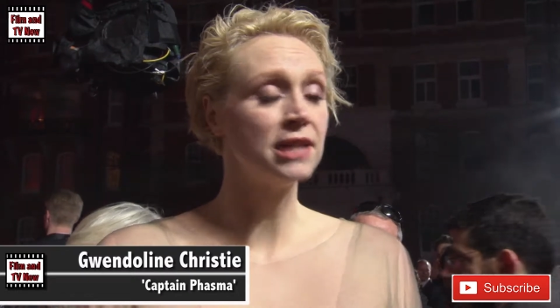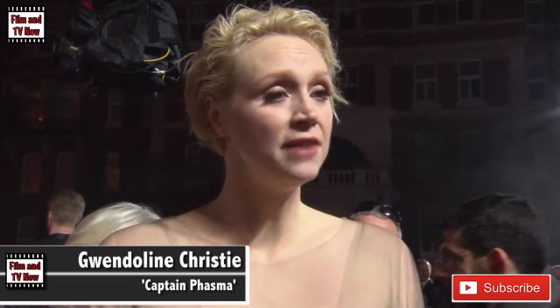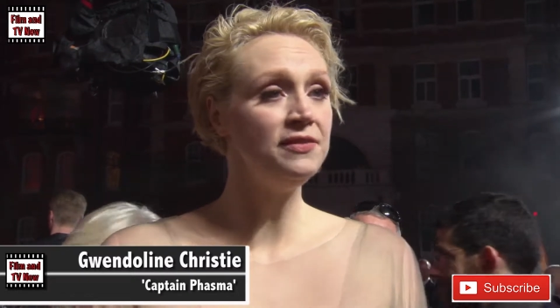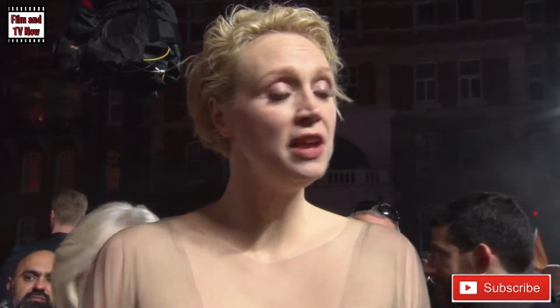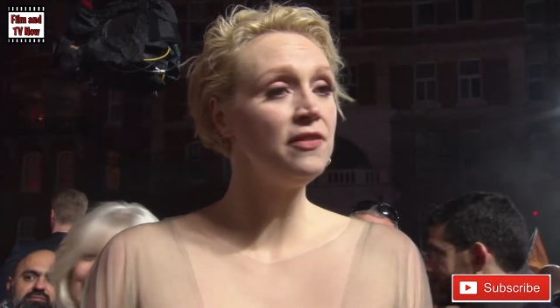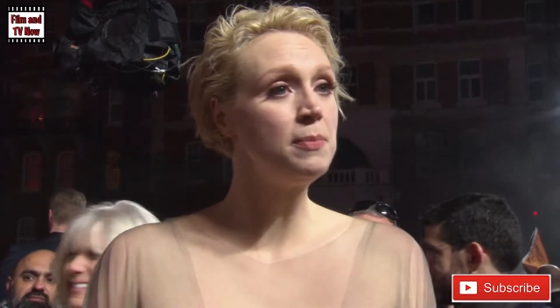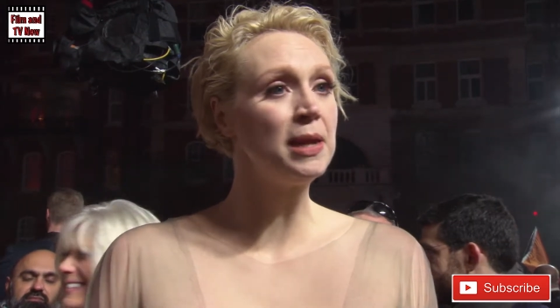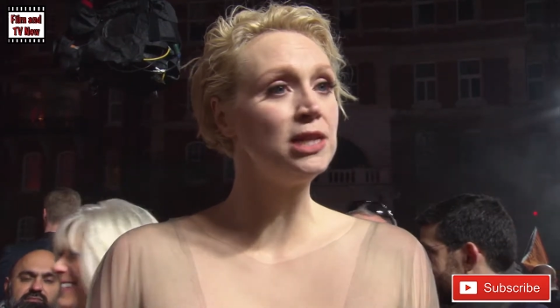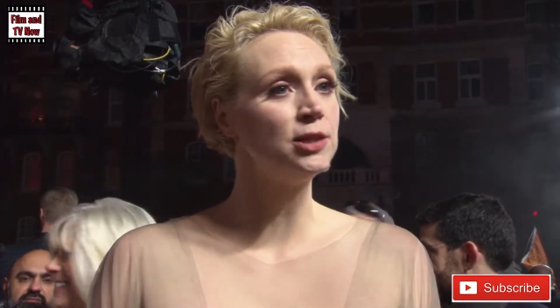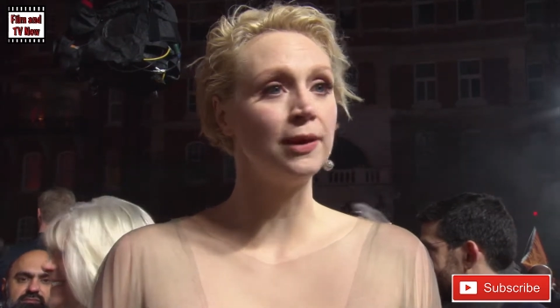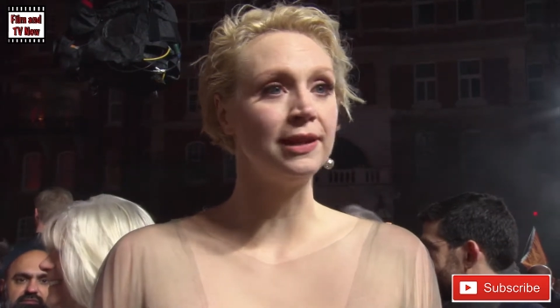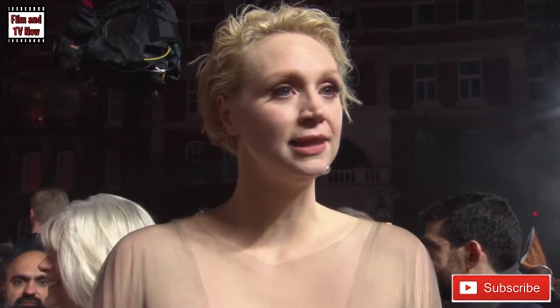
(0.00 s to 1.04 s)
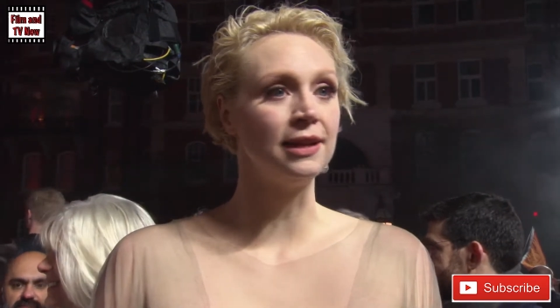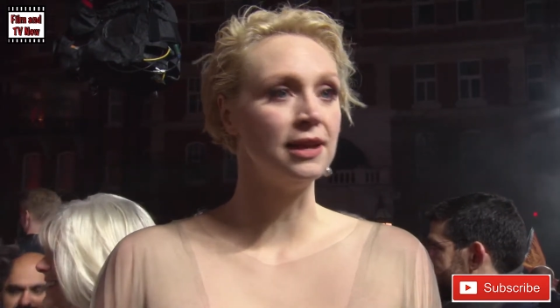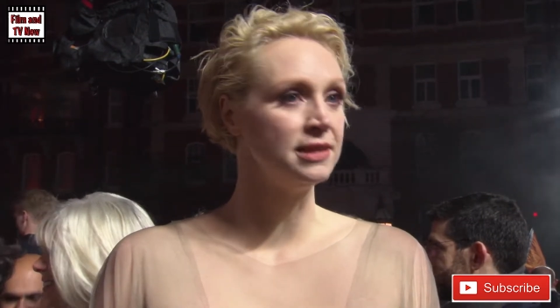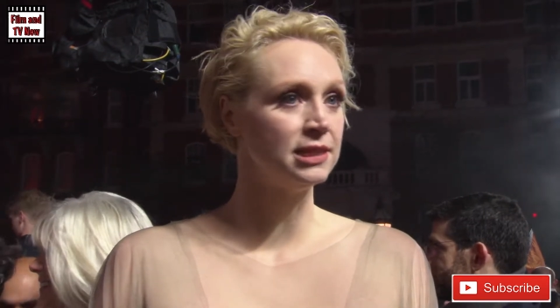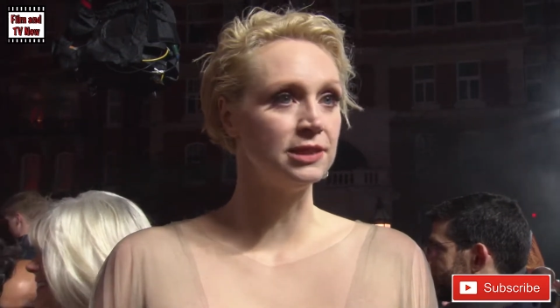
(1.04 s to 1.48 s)
I've never been to anything
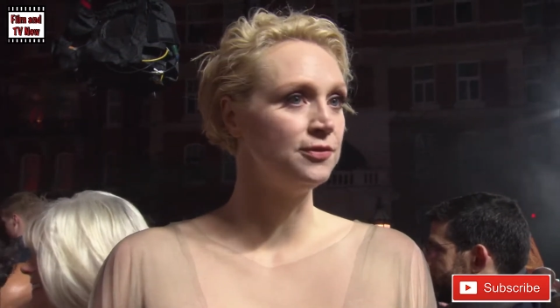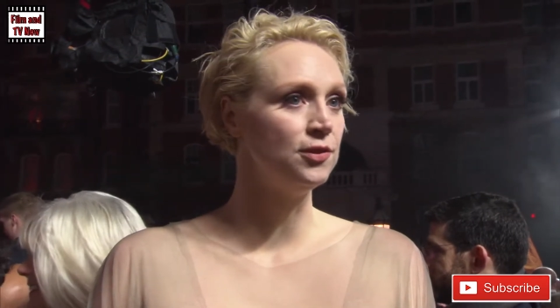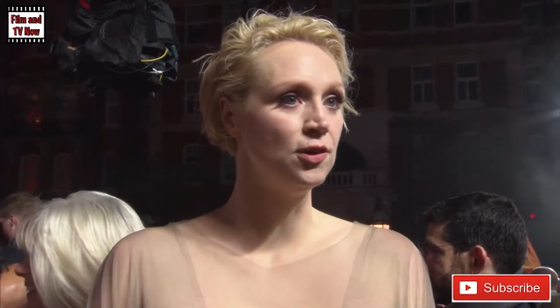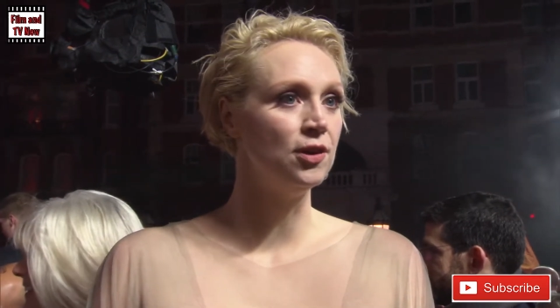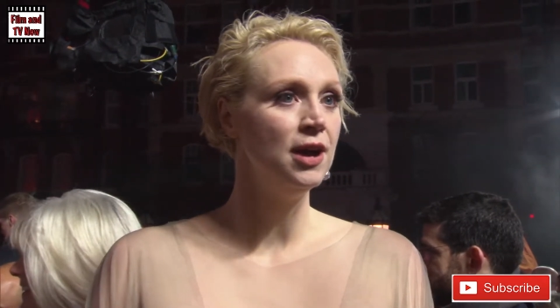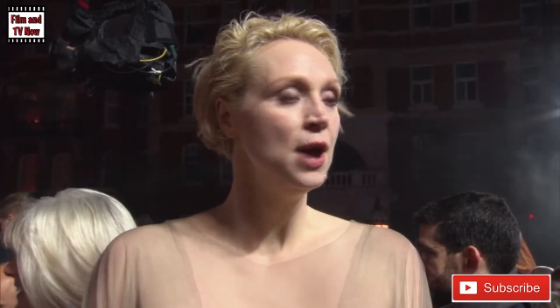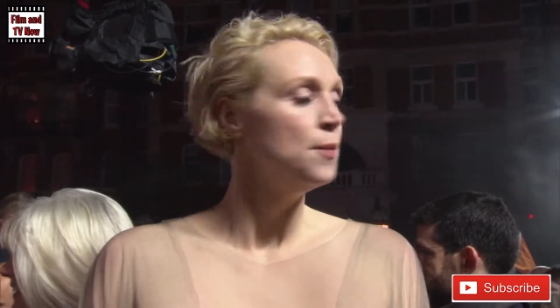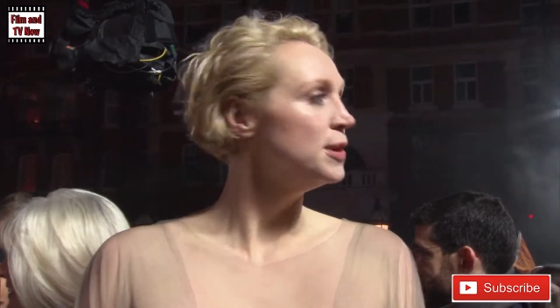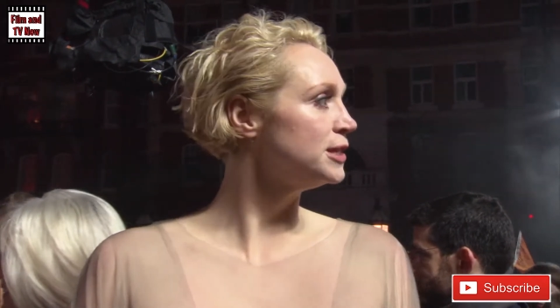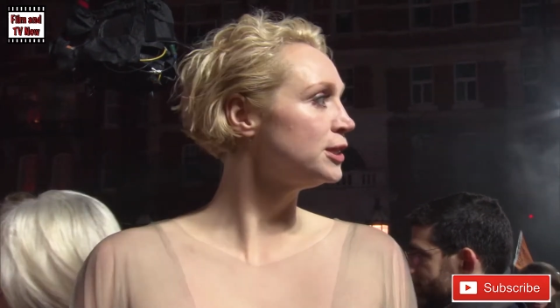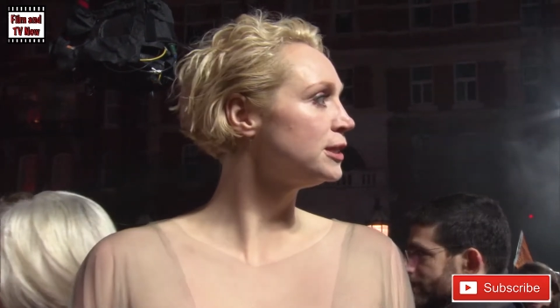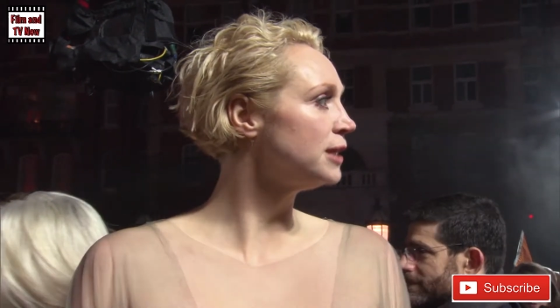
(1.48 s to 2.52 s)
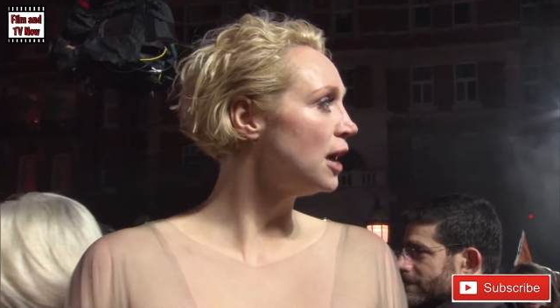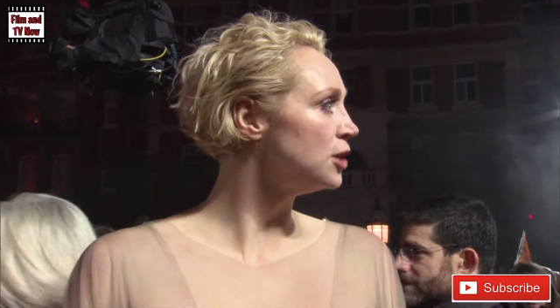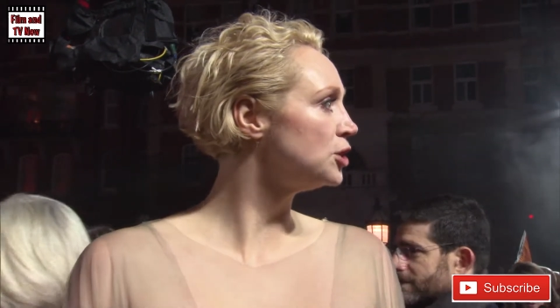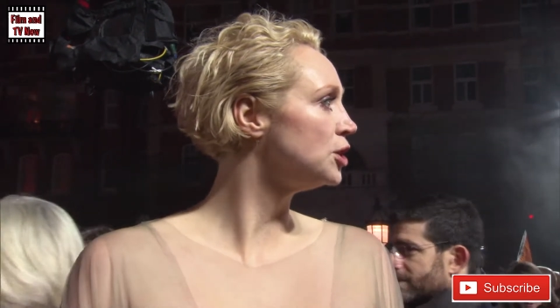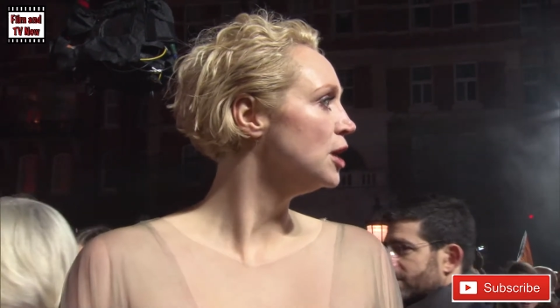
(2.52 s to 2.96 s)
like this before. With
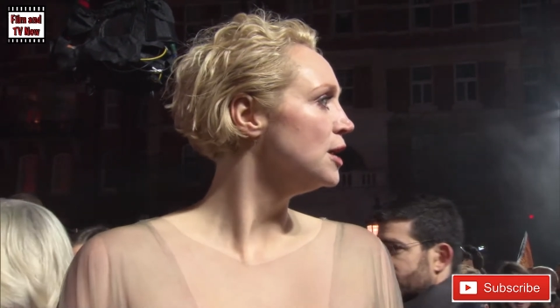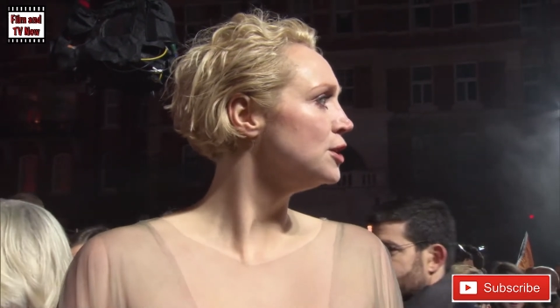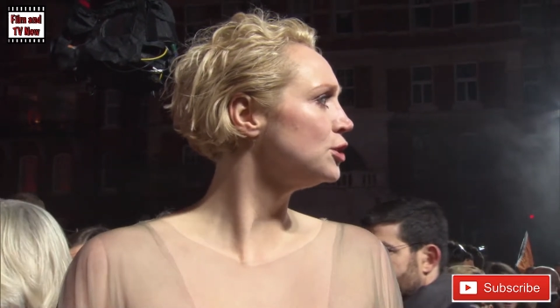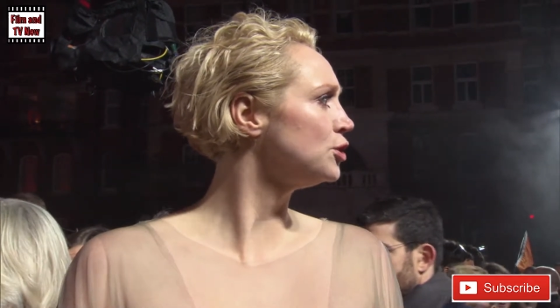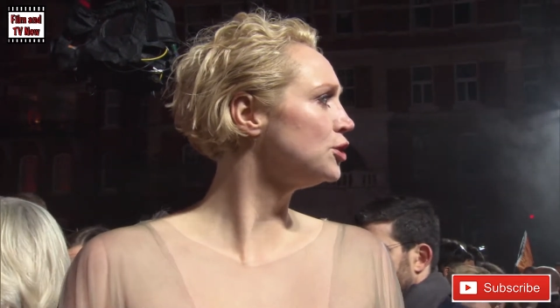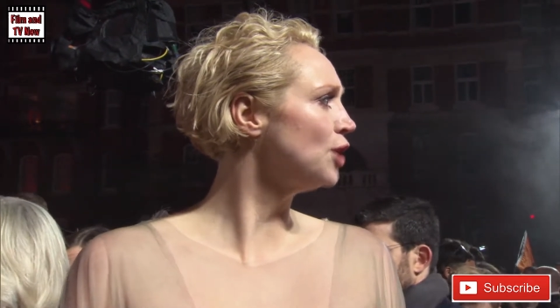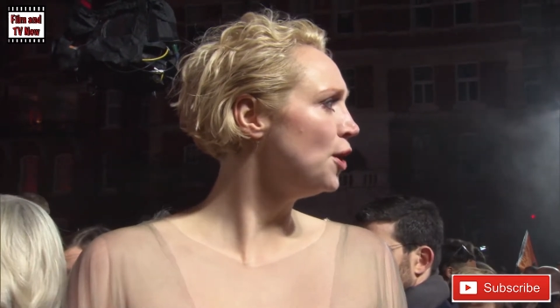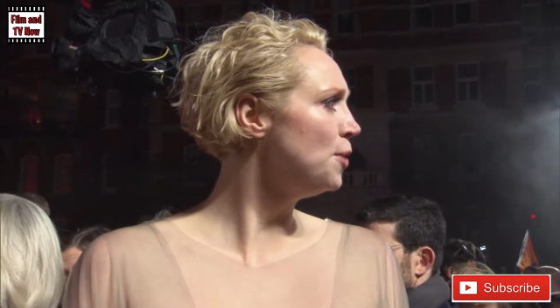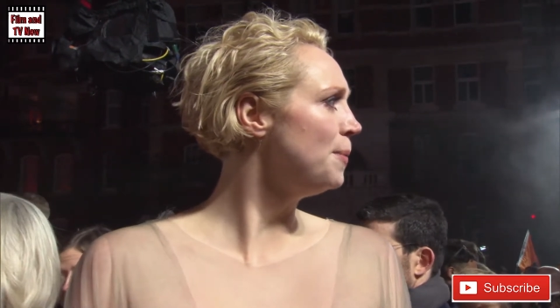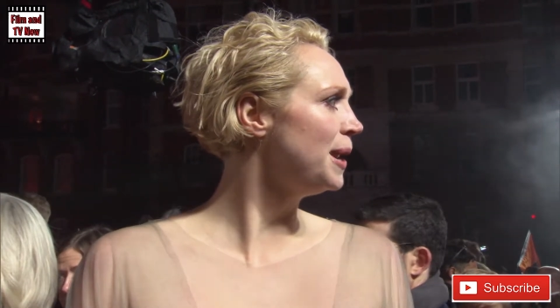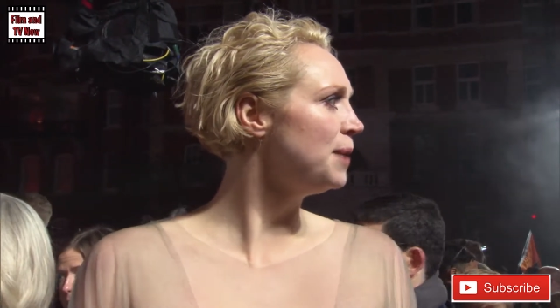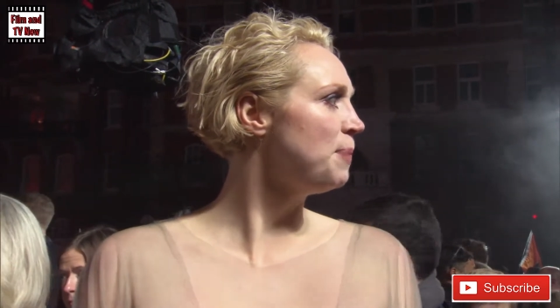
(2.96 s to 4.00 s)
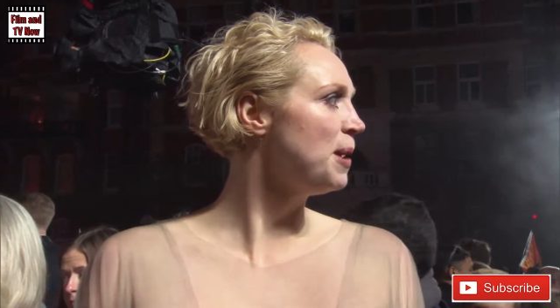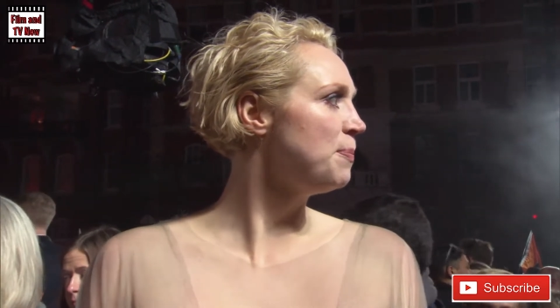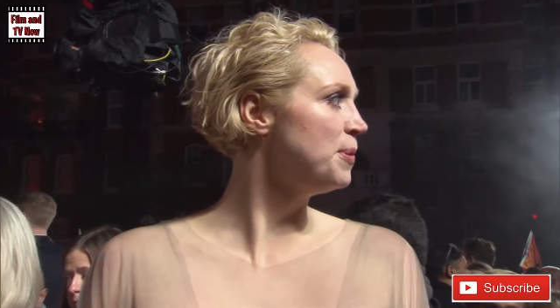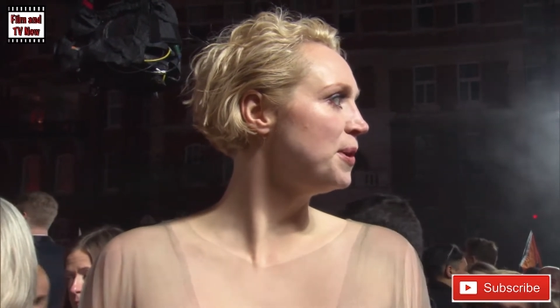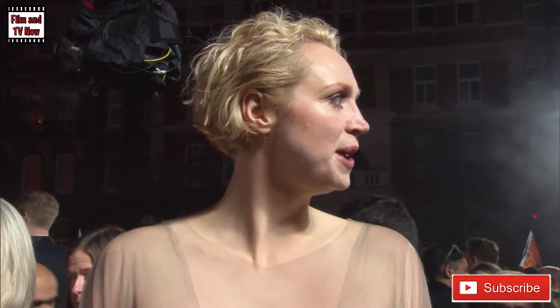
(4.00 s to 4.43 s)
such, there's so many
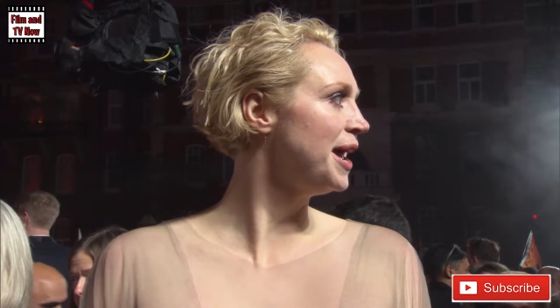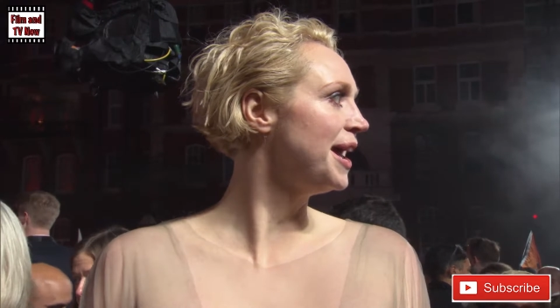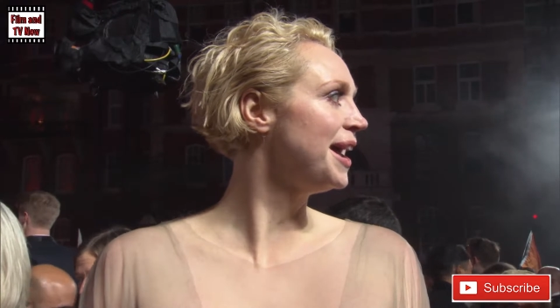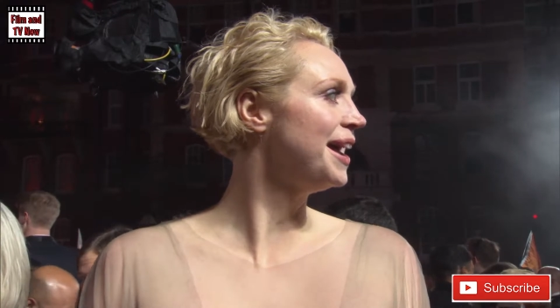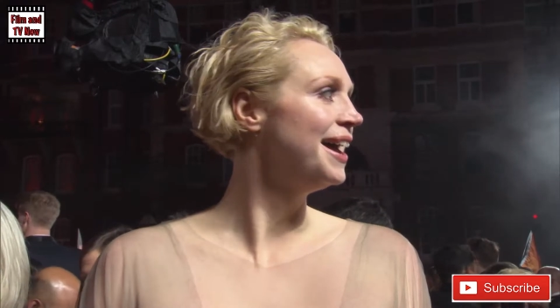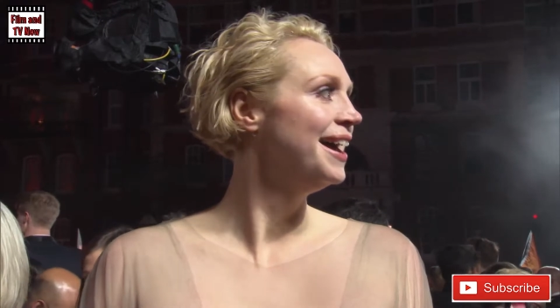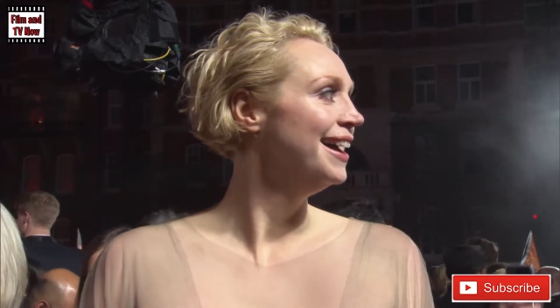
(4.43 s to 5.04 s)
people here.